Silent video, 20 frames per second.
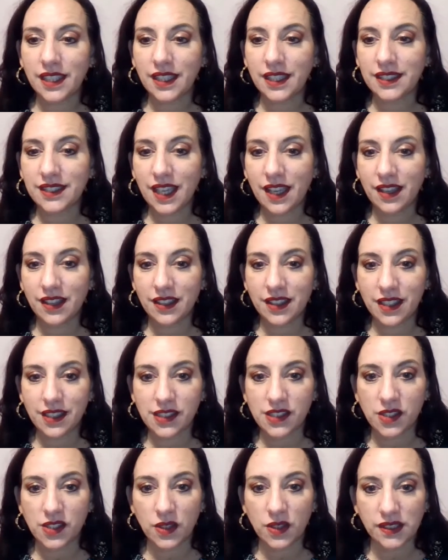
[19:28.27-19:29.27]
to tell the
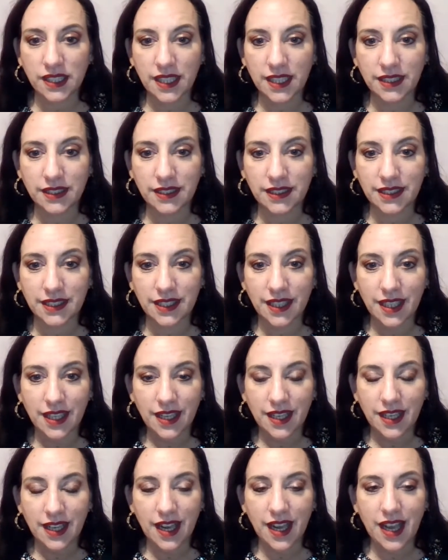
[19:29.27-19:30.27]
consultants?
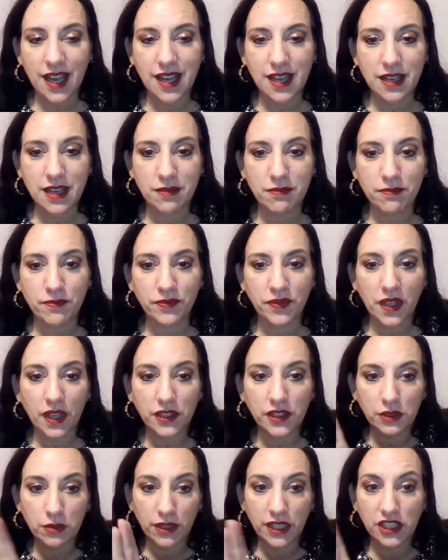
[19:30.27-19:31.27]
Um, do
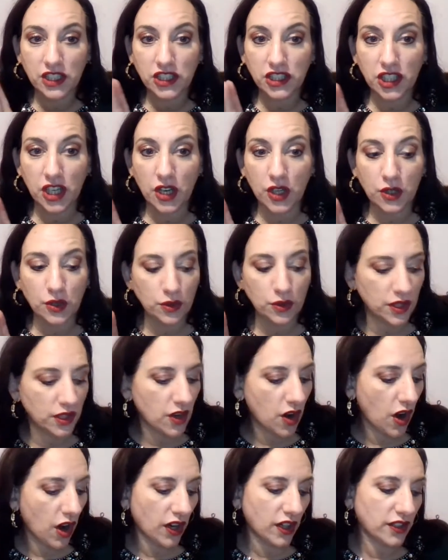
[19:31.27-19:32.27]
you want to show the
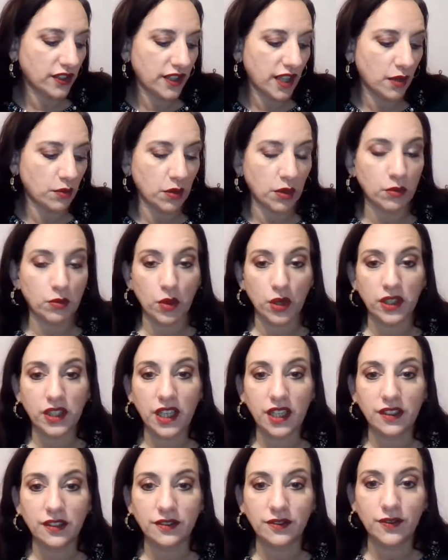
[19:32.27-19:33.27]
card that we're
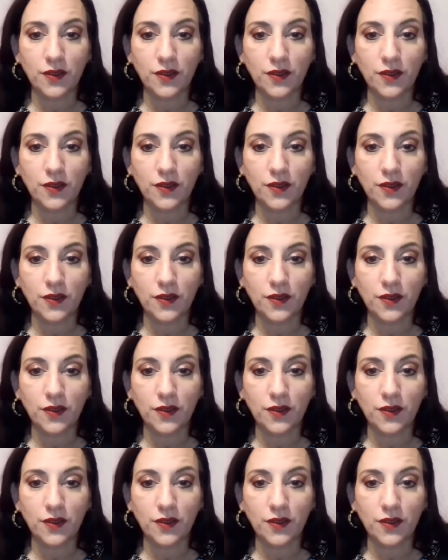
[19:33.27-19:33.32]
working